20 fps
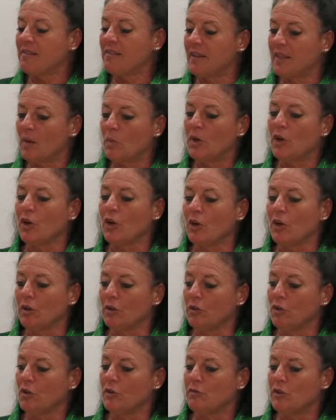that they want to go
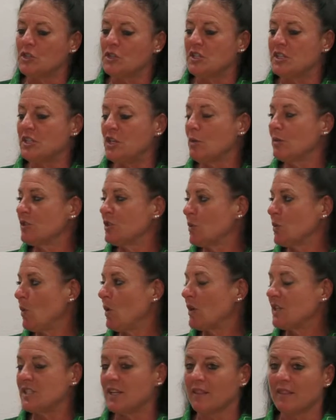in university or
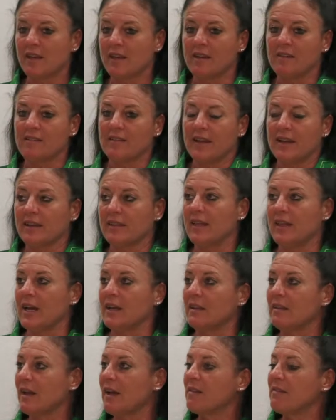SWAT and things like
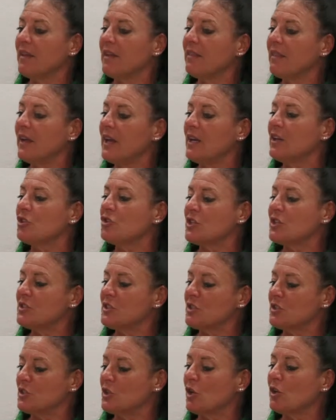that, I think their interest
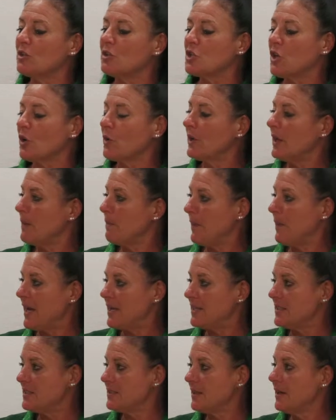is not totally
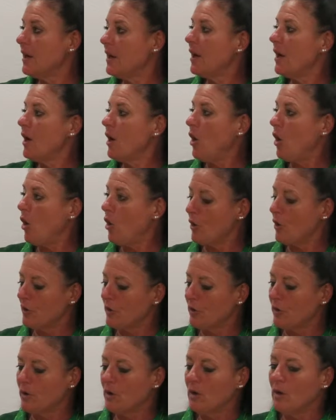based
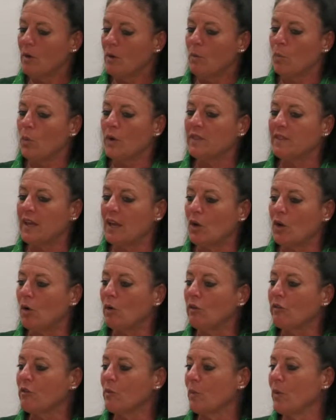on what their
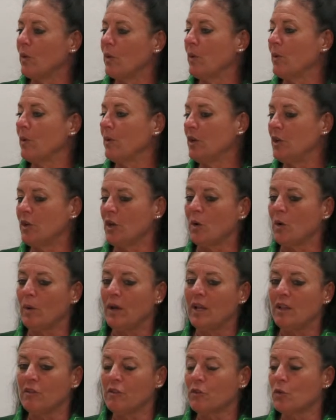goals were,
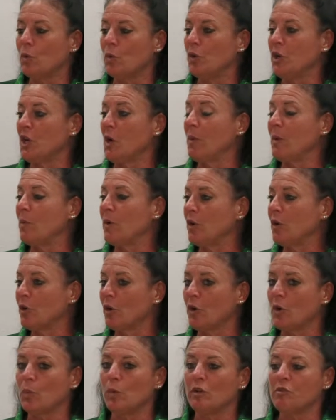in school. We want to
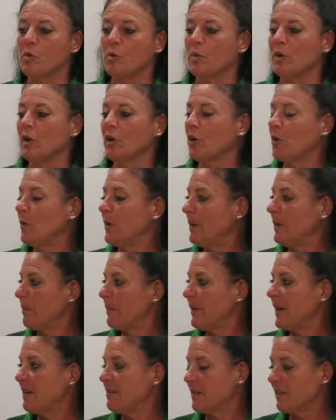go to Worlds, we want to go to
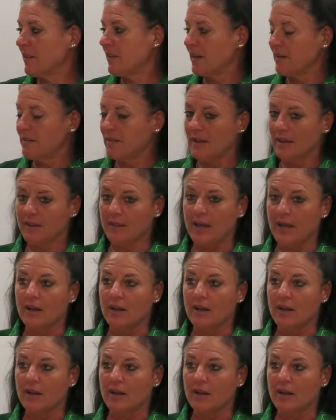Olympics and things like that.